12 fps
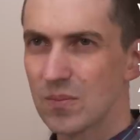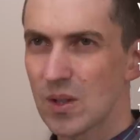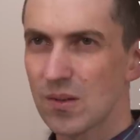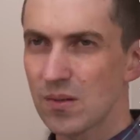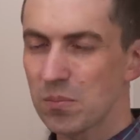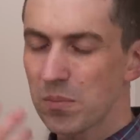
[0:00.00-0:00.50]

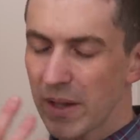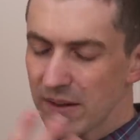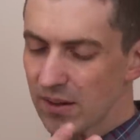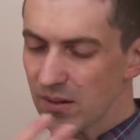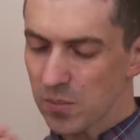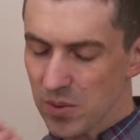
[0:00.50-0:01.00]
The
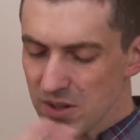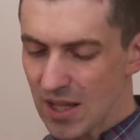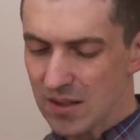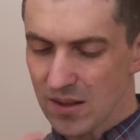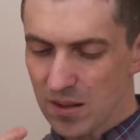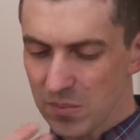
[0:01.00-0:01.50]
spices
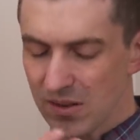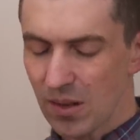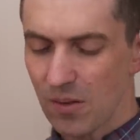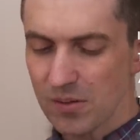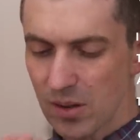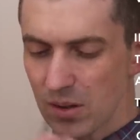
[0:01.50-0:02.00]
presented
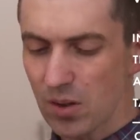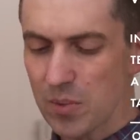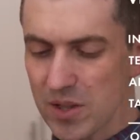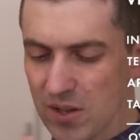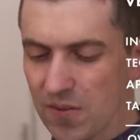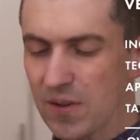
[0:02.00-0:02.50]
themselves a little
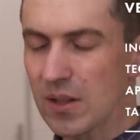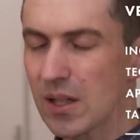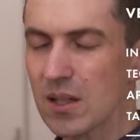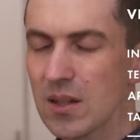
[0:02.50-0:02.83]
bit differently